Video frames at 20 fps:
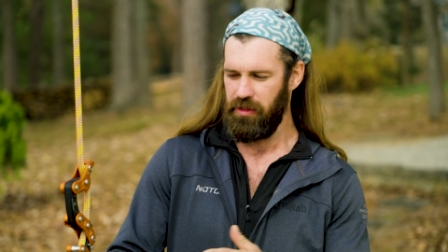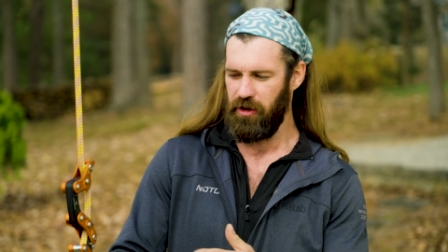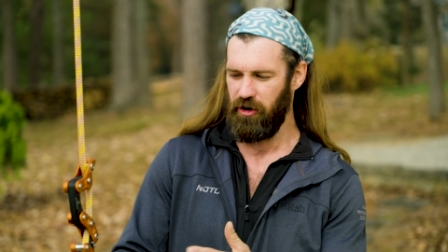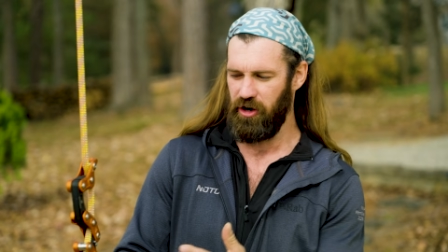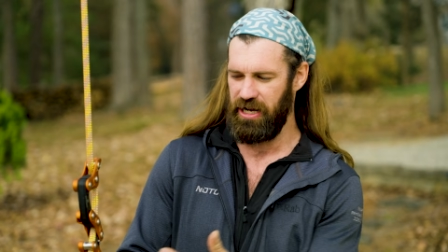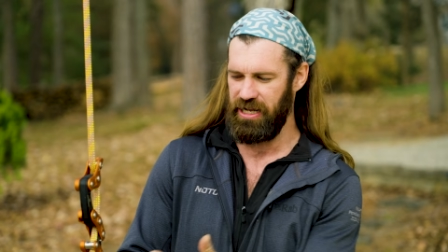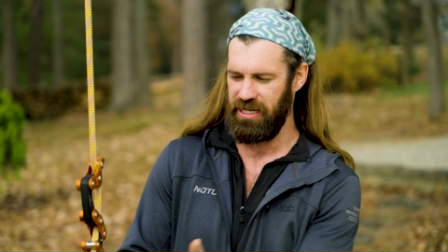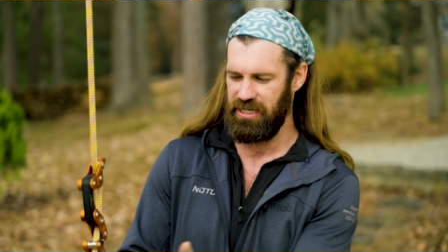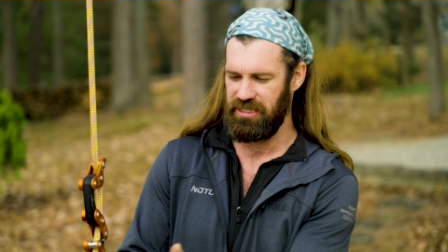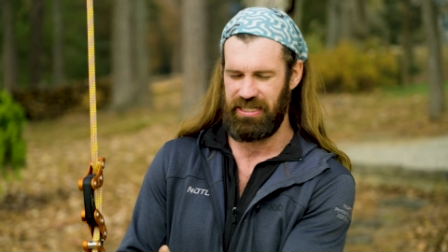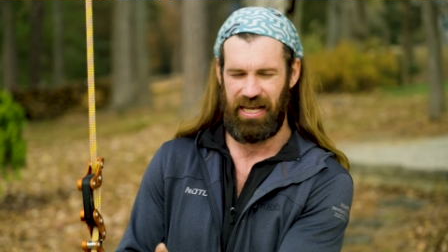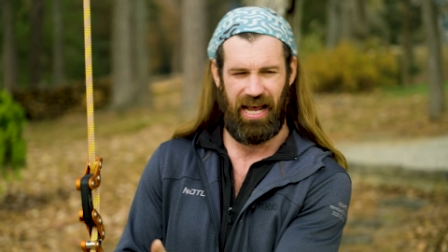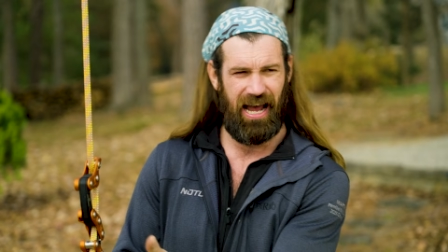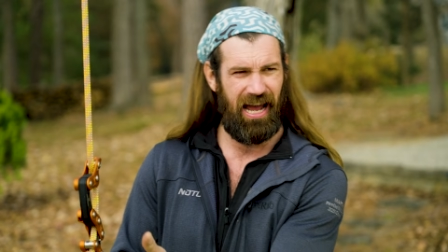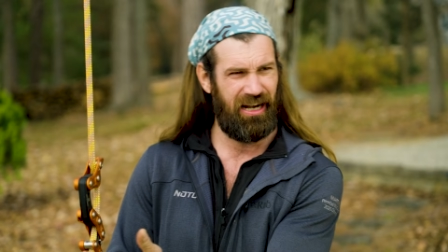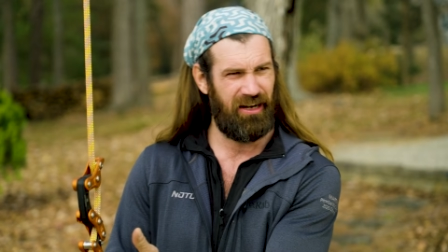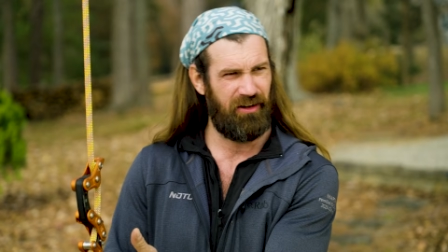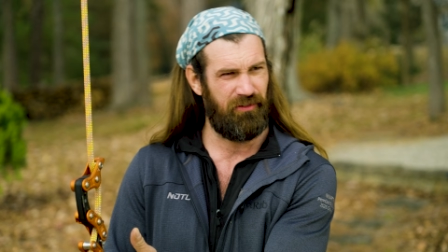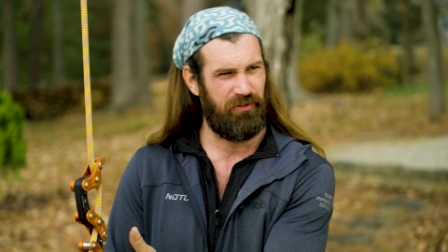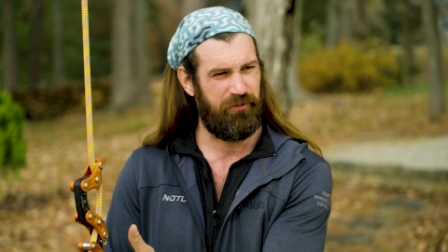there is
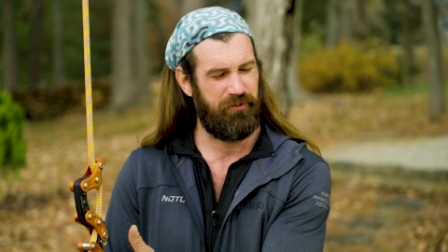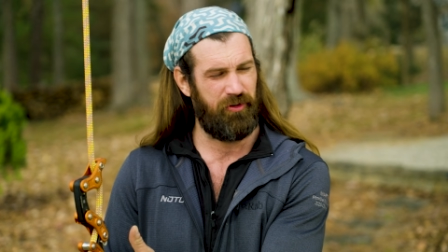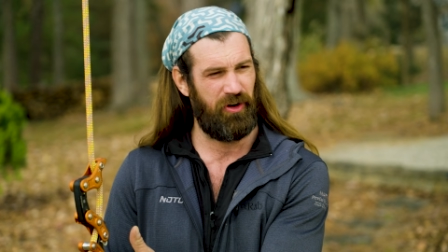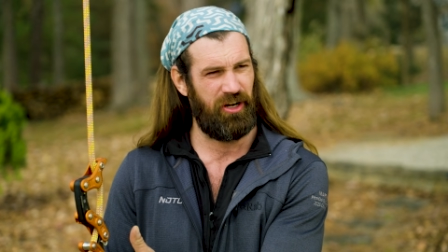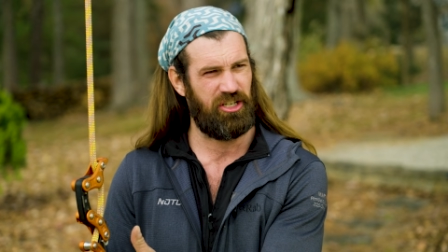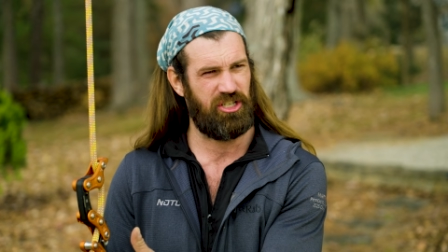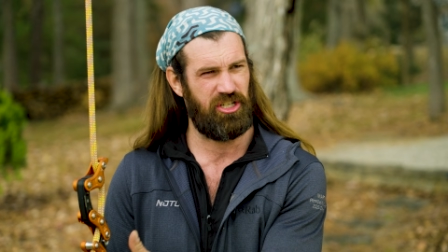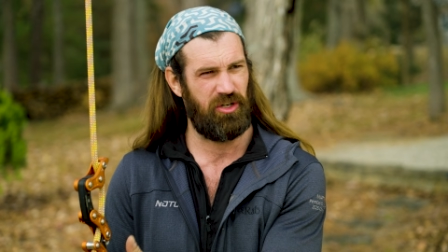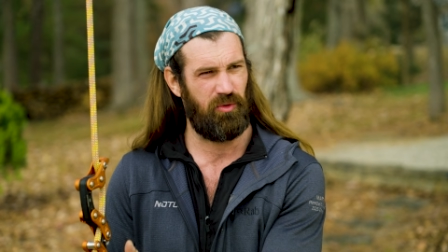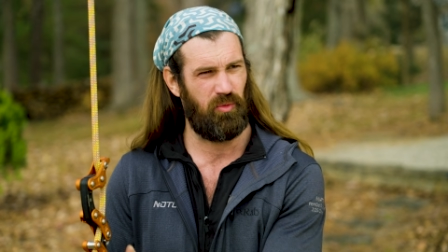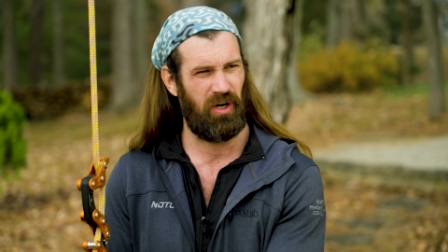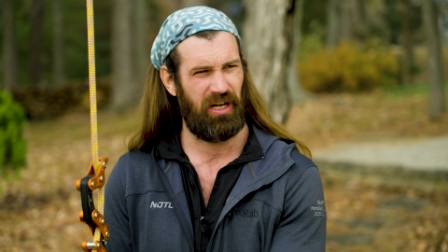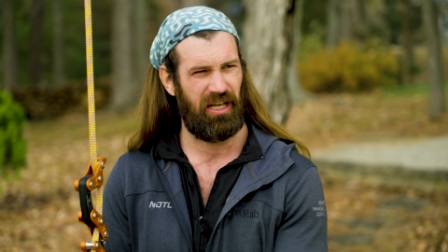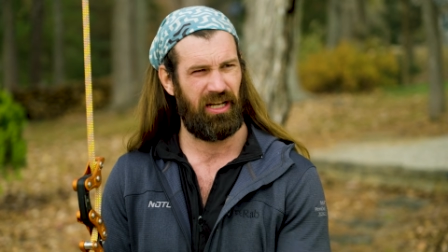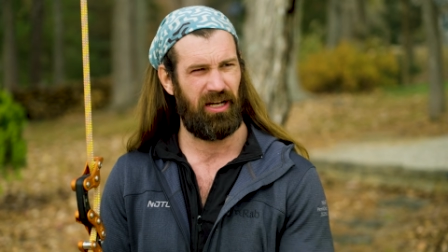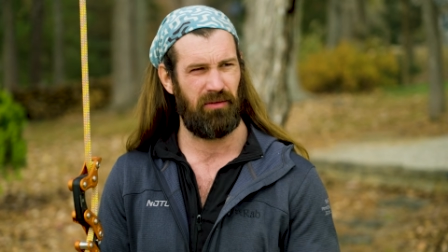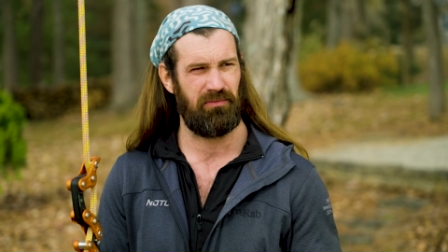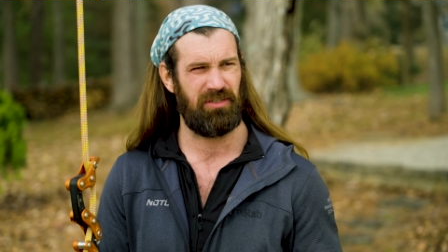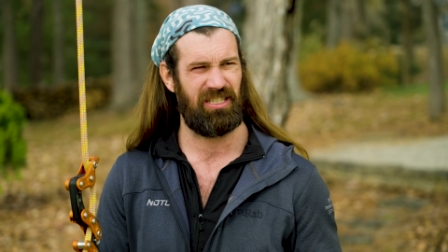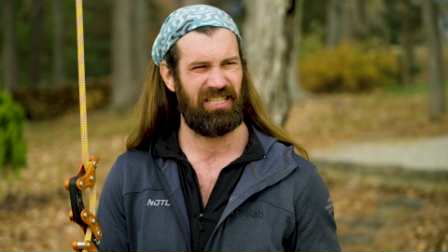added friction when it
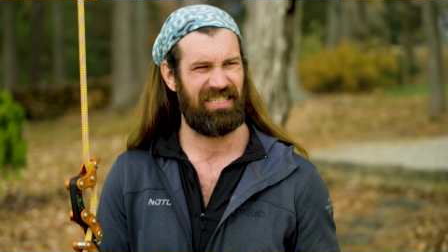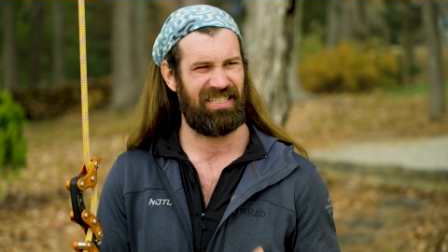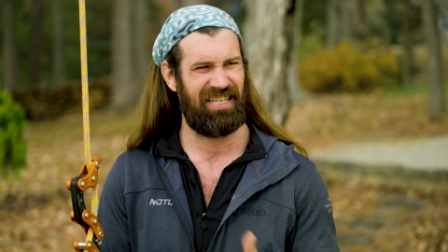comes to